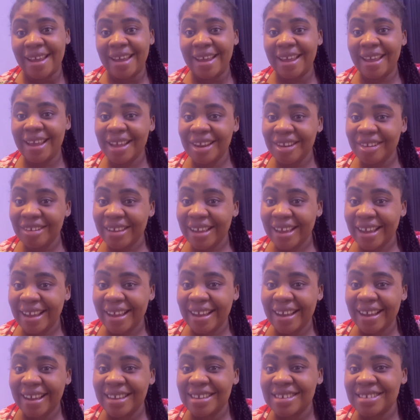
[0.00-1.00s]
Hello
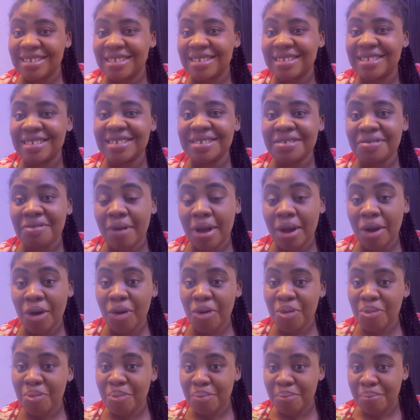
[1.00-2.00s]
guys,
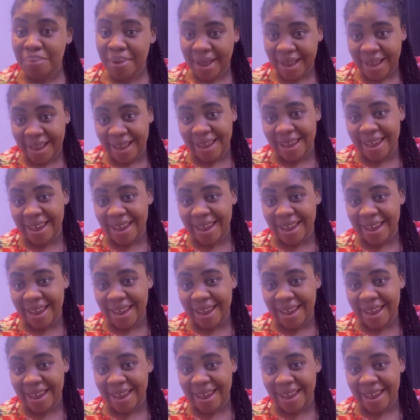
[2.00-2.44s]
welcome back